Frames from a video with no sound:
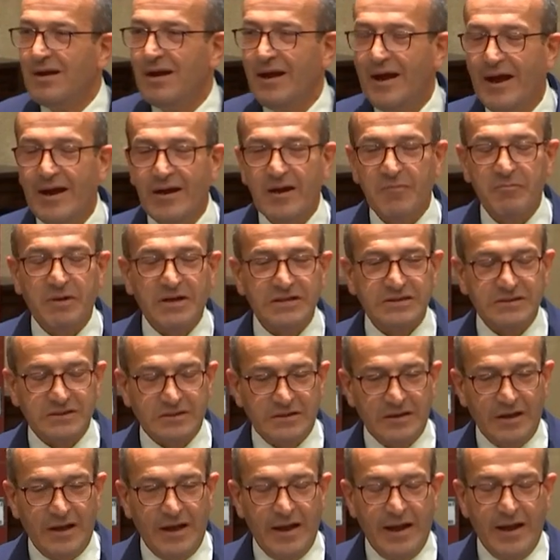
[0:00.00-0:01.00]
And I
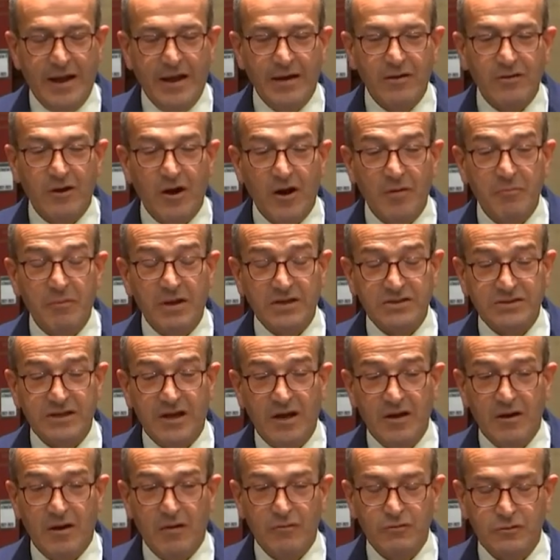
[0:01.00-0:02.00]
must, and I must
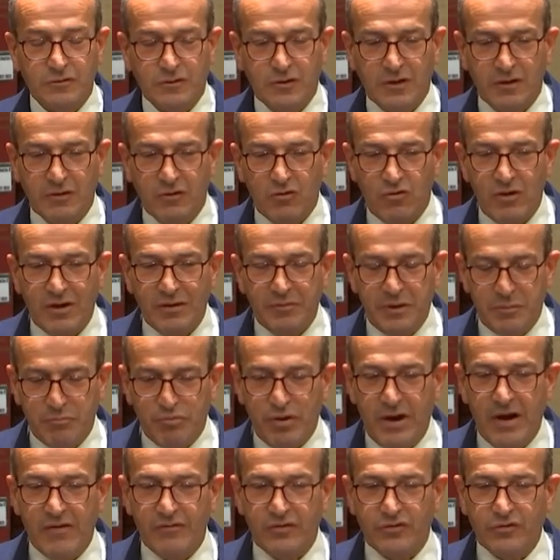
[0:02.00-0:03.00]
say I was incredibly
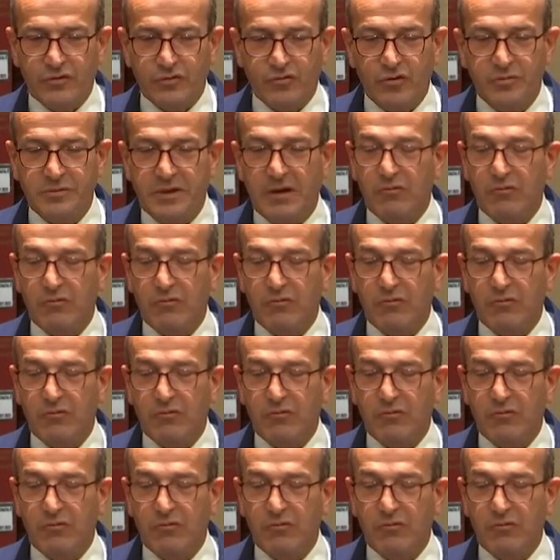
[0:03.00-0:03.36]
proud of this group.